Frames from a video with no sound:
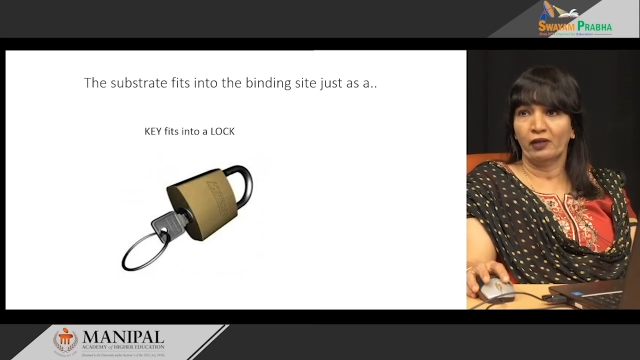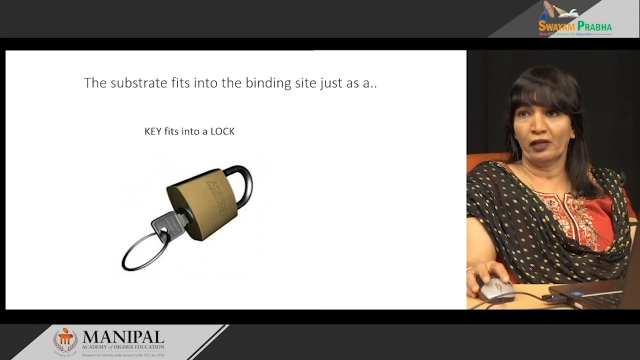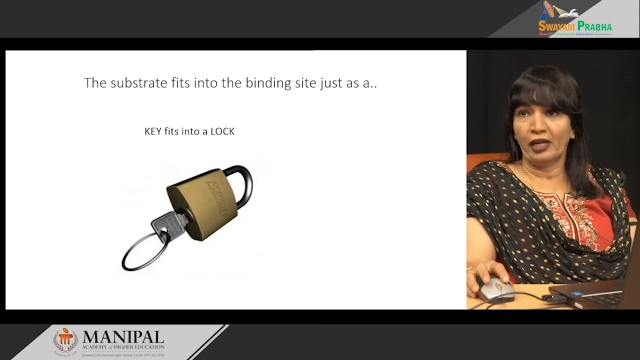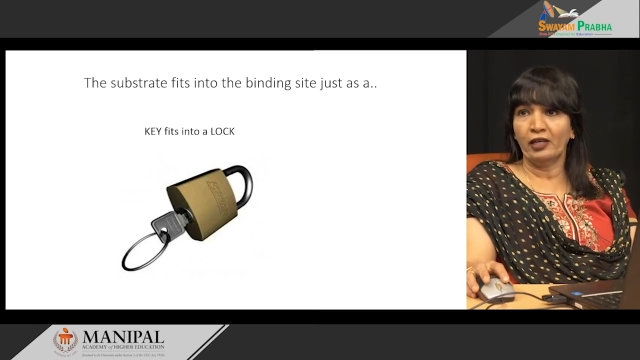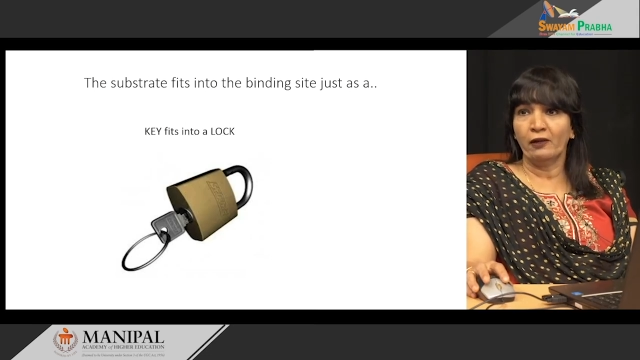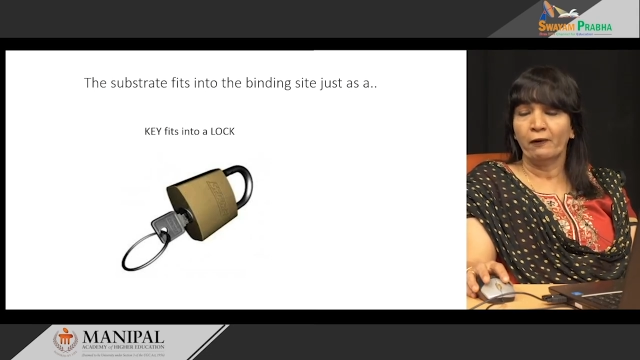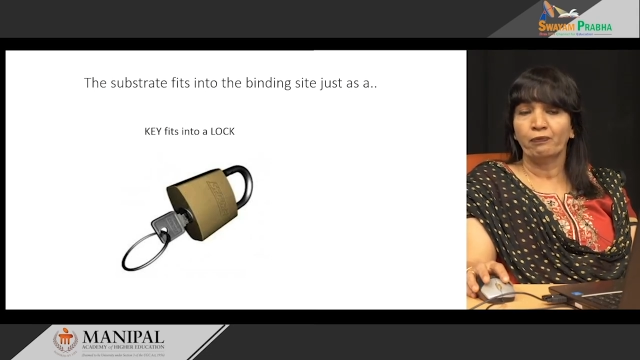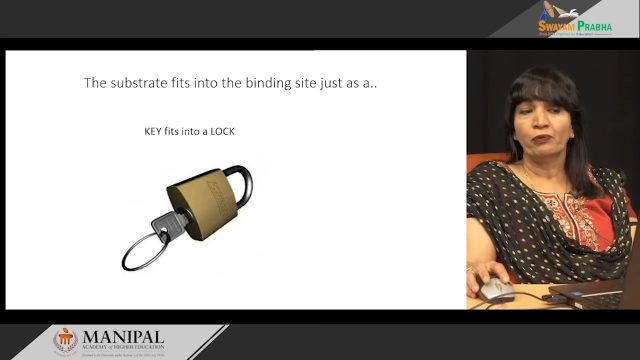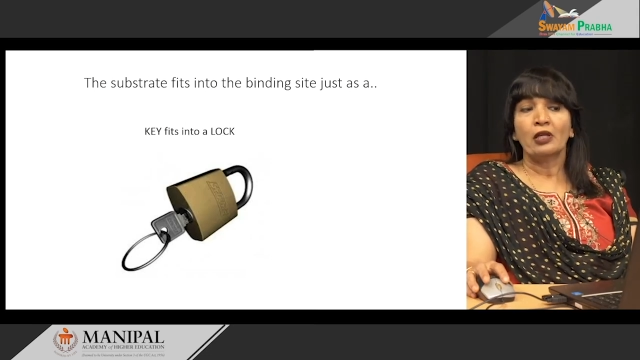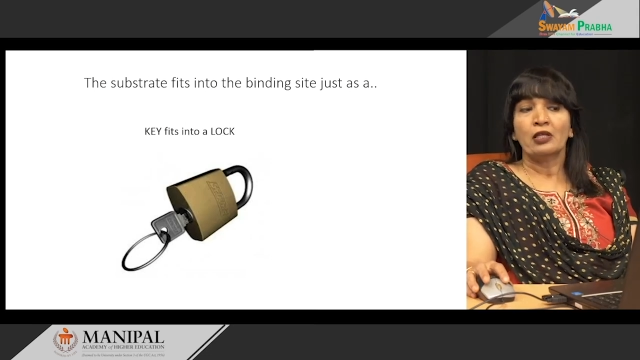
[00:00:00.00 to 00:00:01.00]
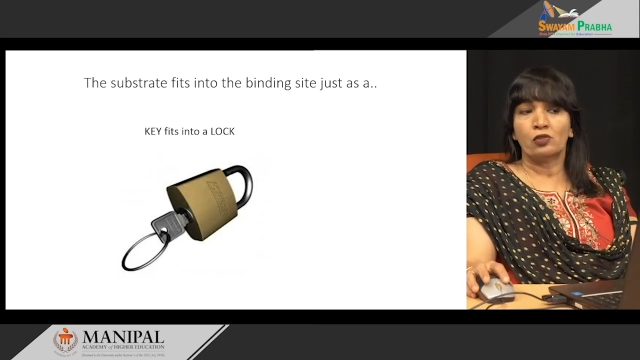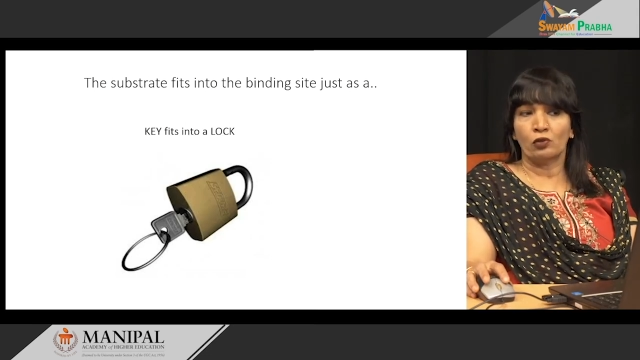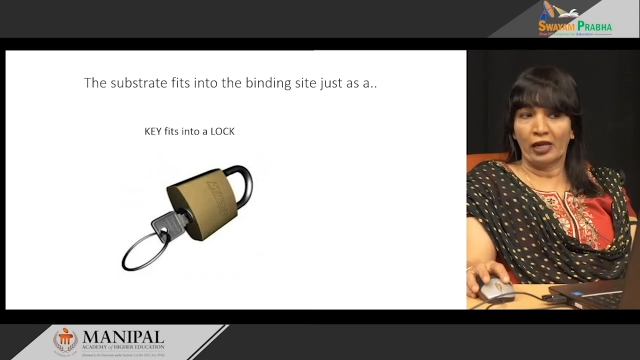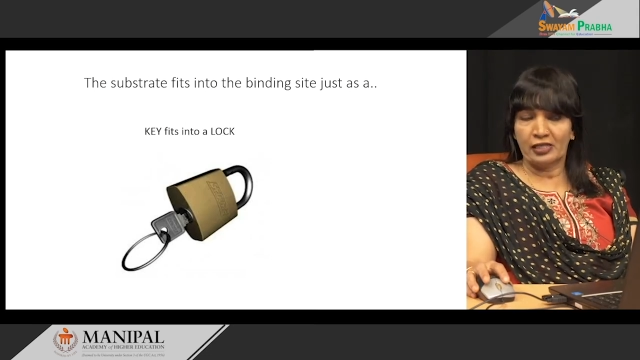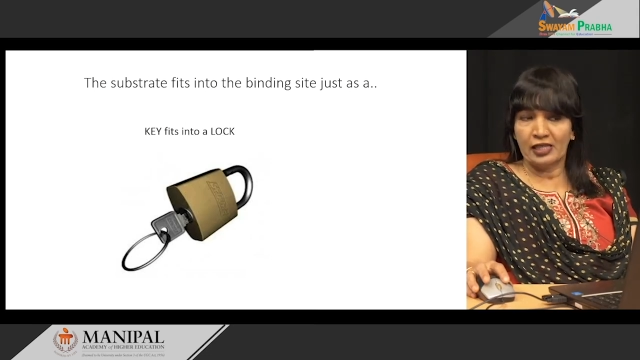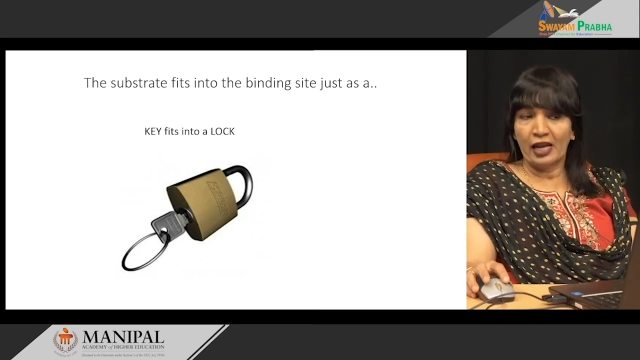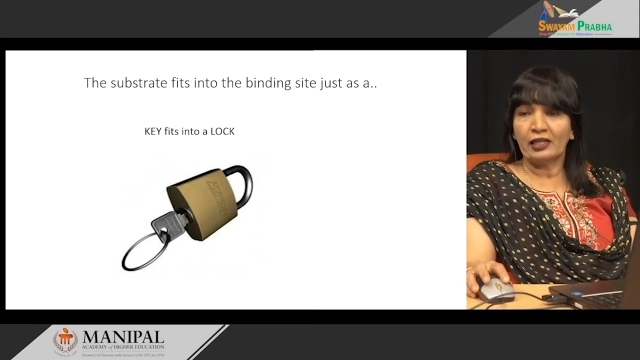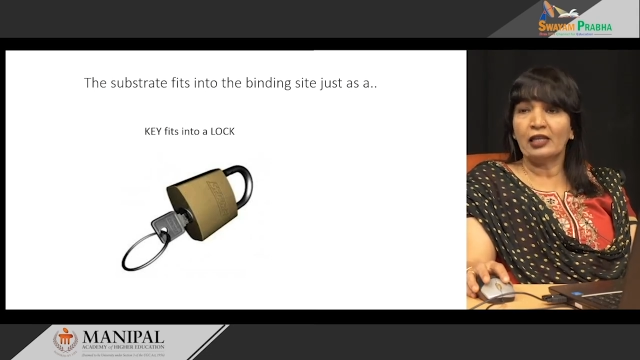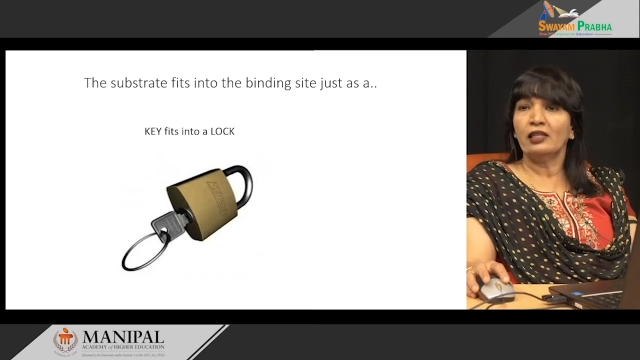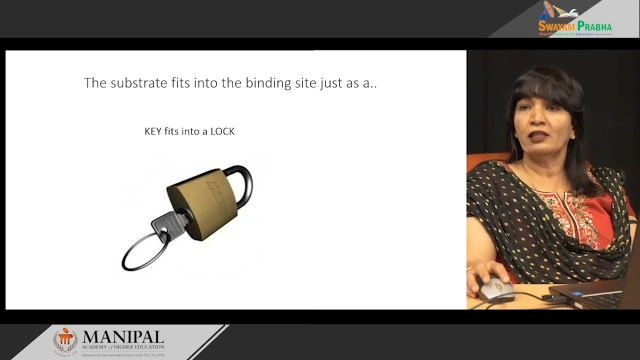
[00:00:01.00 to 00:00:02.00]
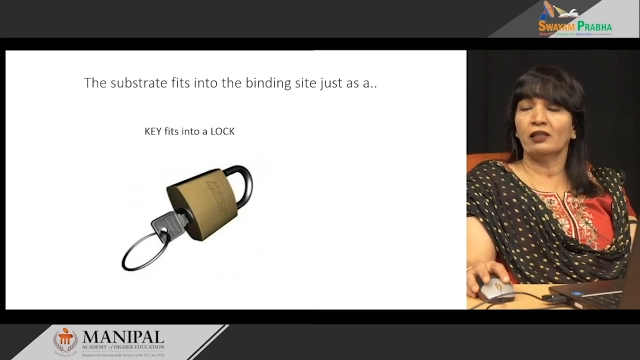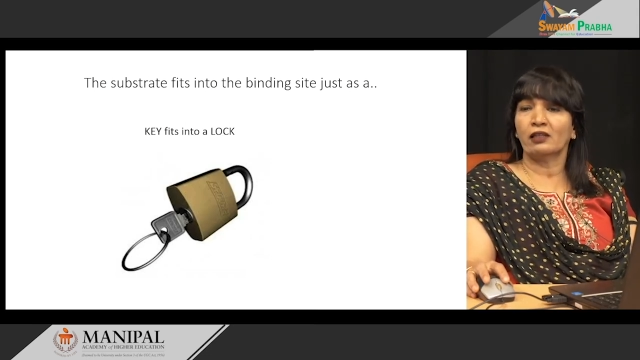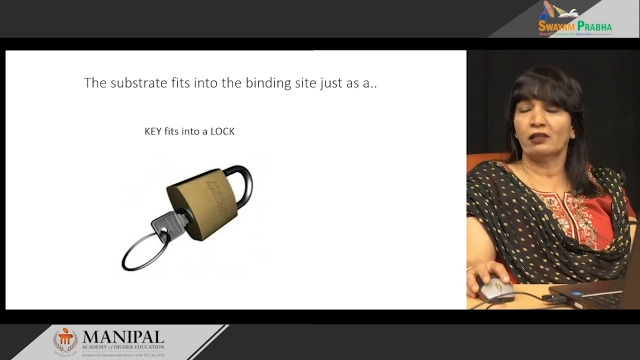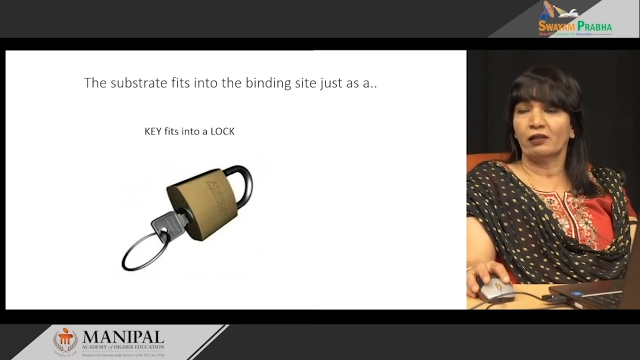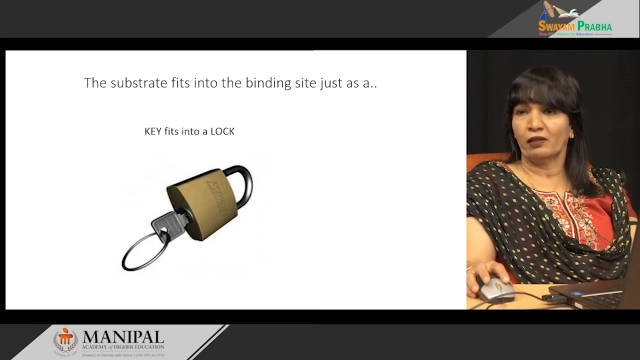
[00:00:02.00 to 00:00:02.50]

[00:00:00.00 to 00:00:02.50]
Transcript: right? So, exactly the